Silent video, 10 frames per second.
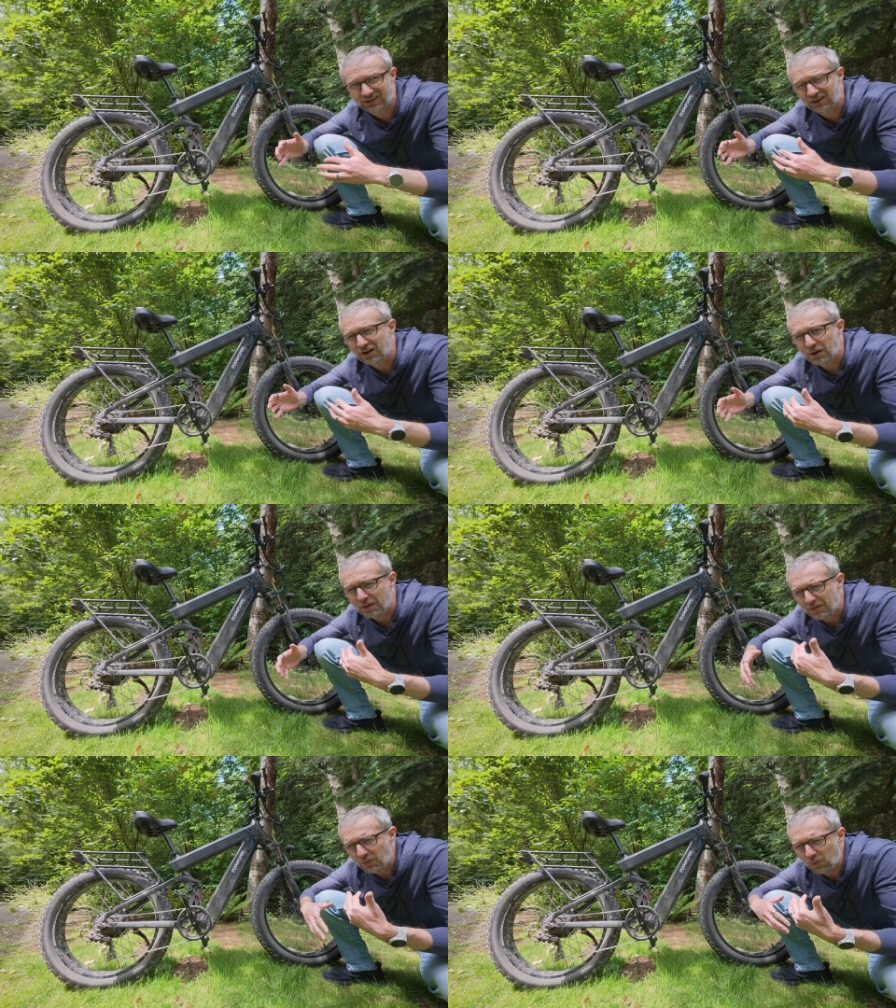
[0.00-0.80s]
on
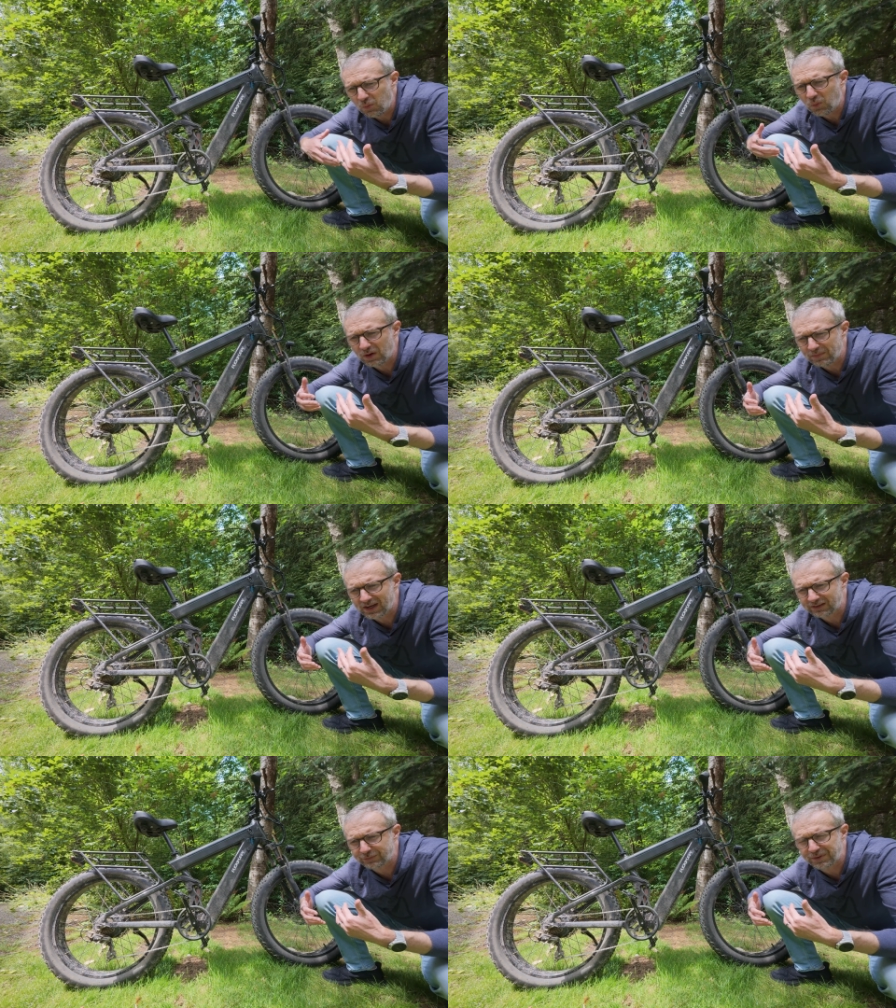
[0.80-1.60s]
what
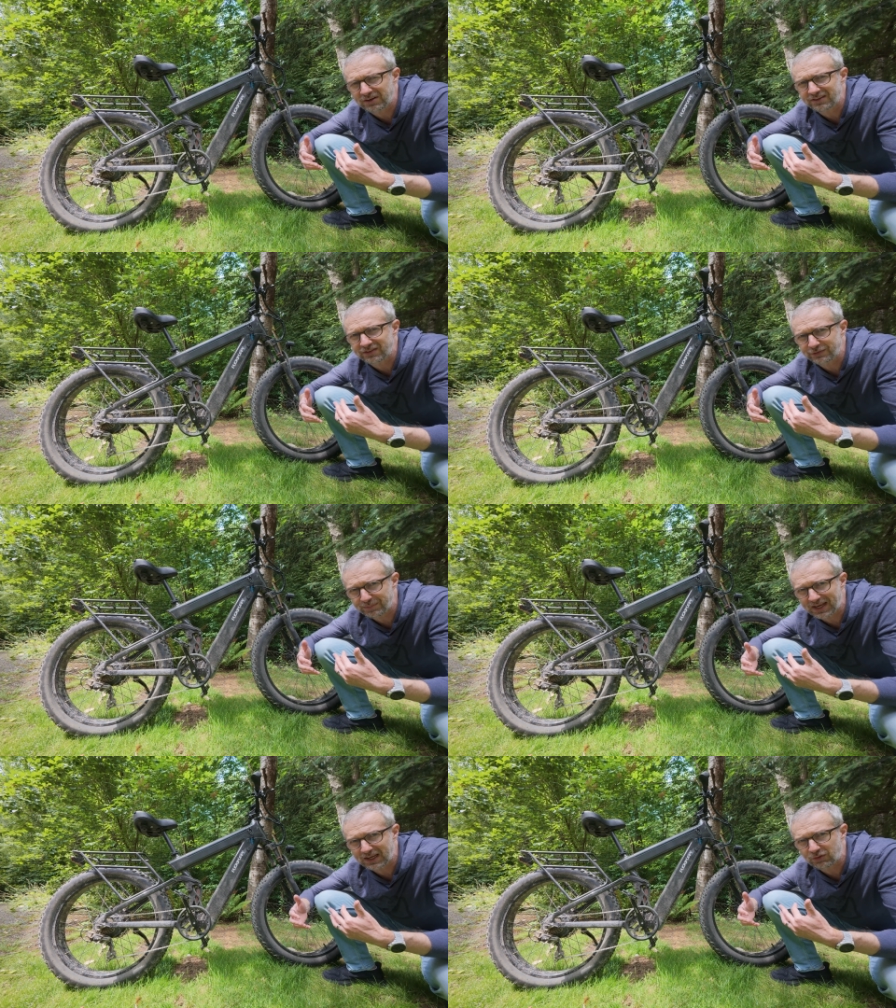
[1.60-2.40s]
my experience has
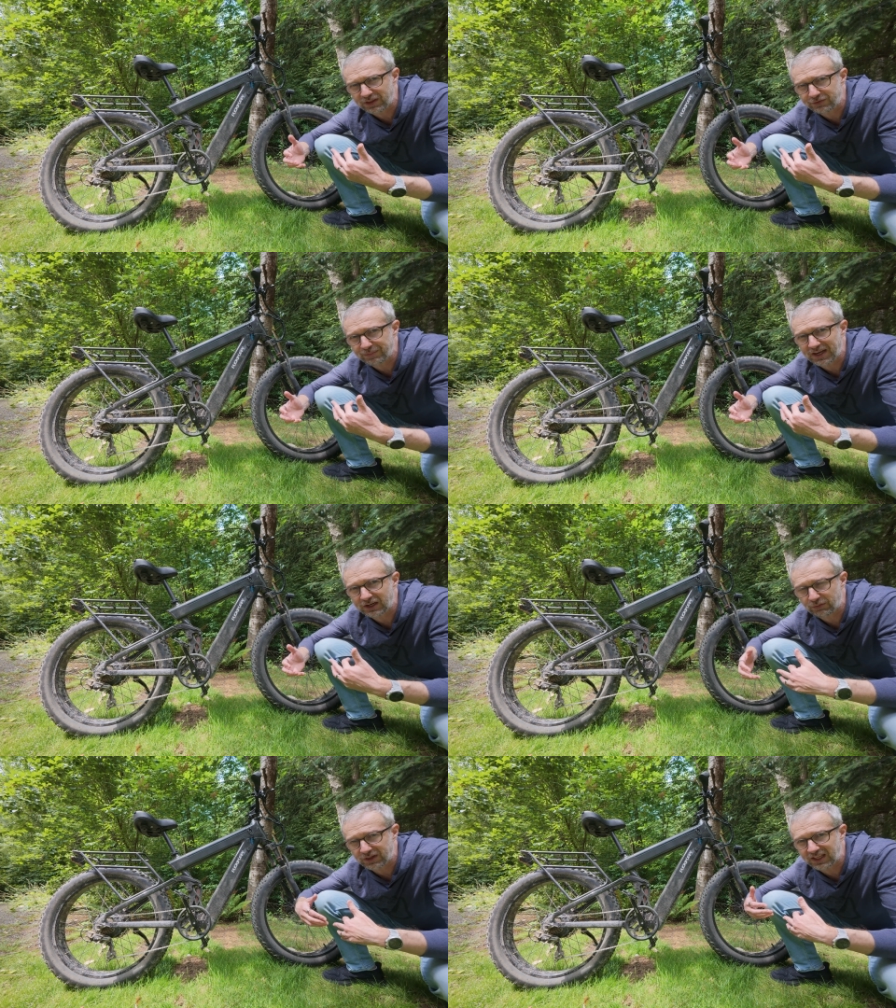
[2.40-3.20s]
been with this
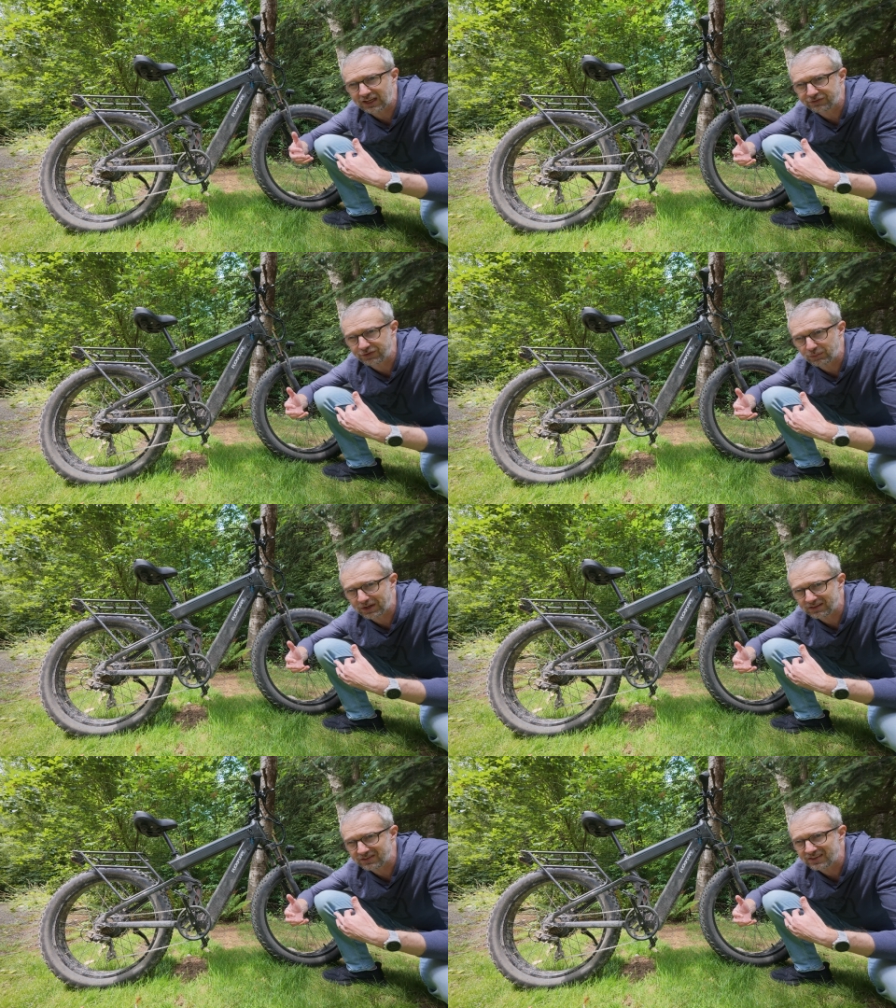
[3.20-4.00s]
bike over the last few
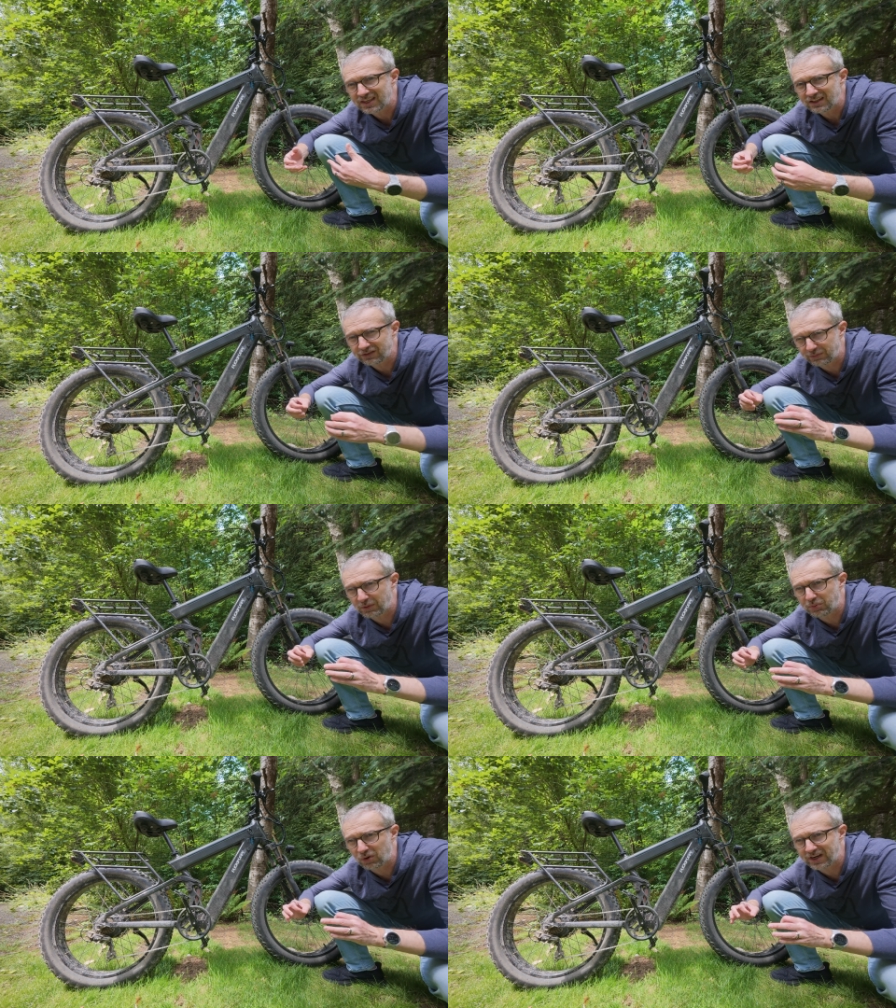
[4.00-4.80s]
months. There's some
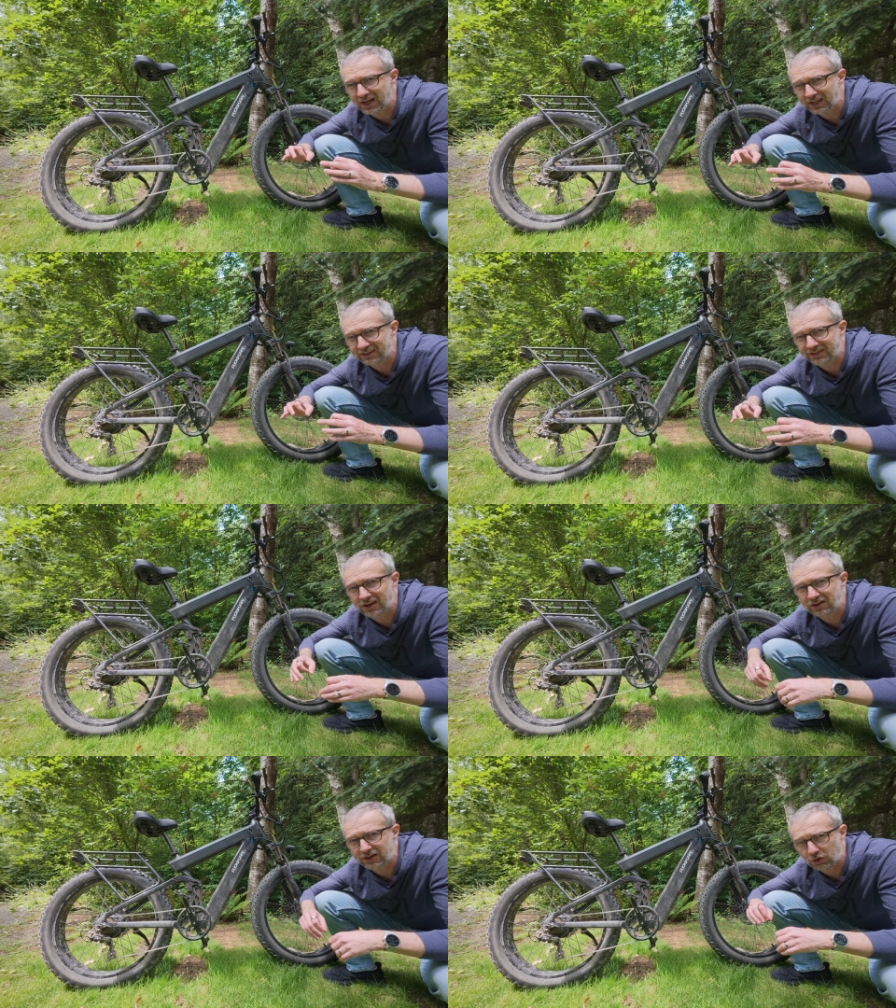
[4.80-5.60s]
important nuggets
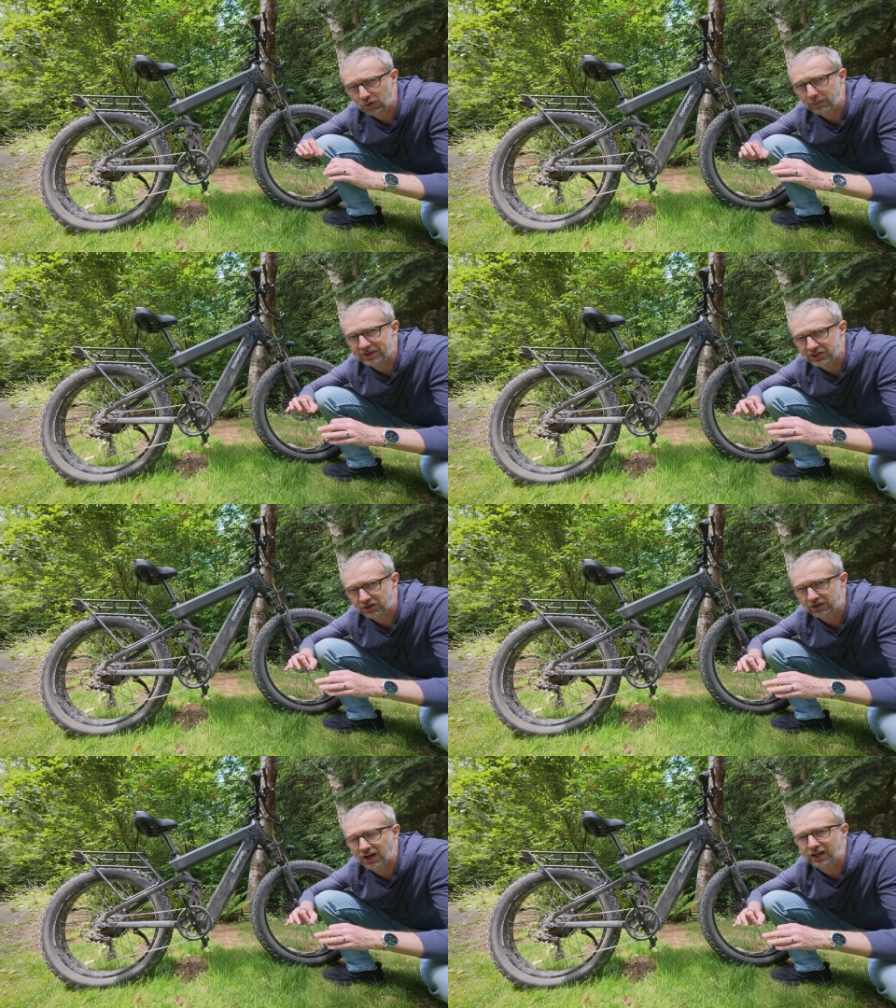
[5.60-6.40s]
there that you'll want to be
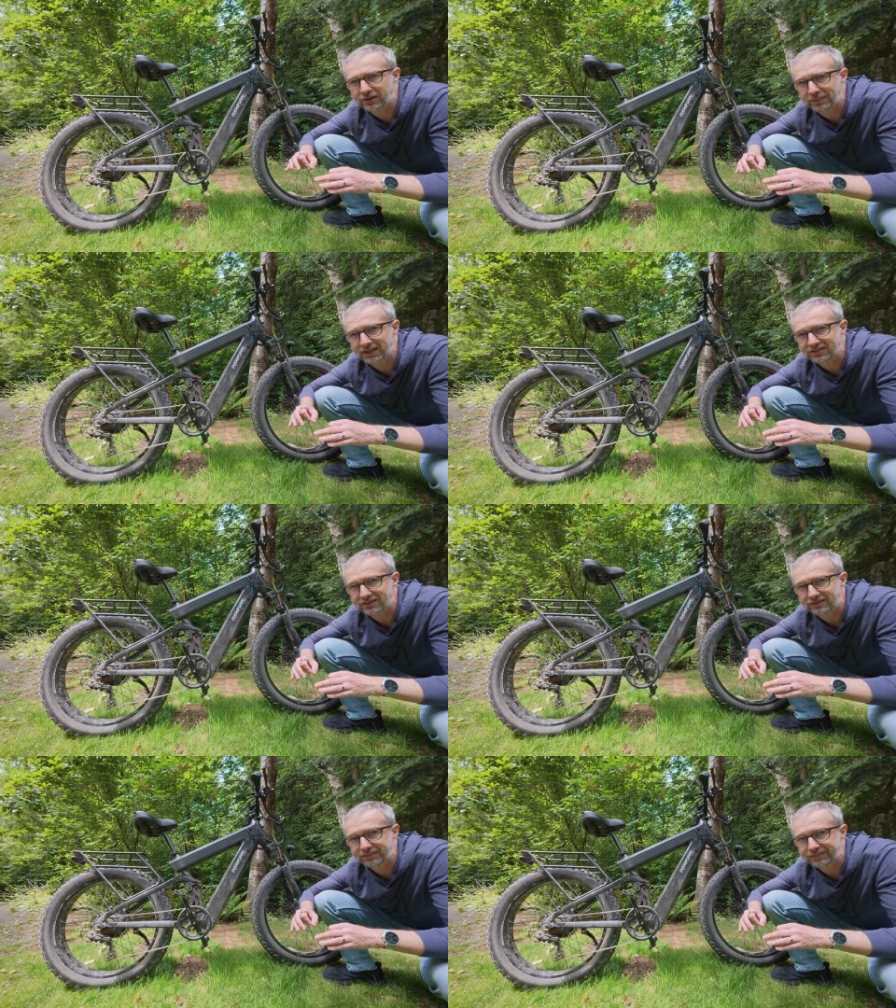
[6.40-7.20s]
sure not to miss.